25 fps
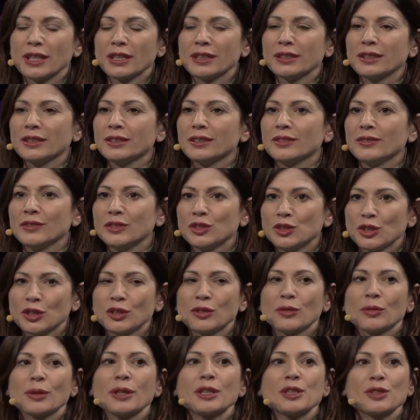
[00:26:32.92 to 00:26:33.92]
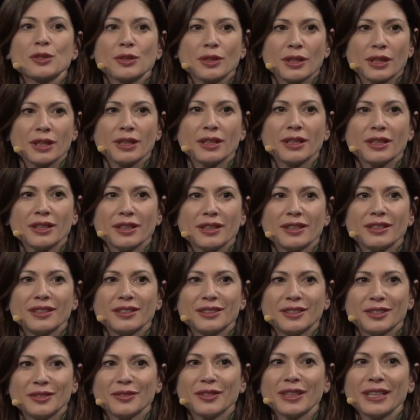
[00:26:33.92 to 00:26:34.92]
and the generational
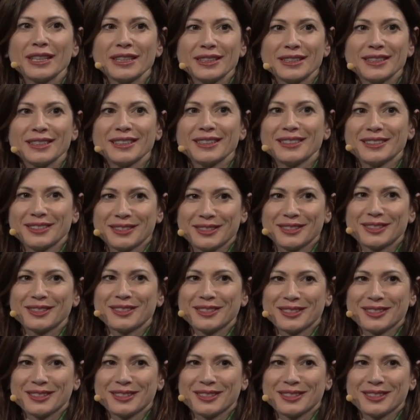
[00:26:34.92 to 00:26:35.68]
divide. And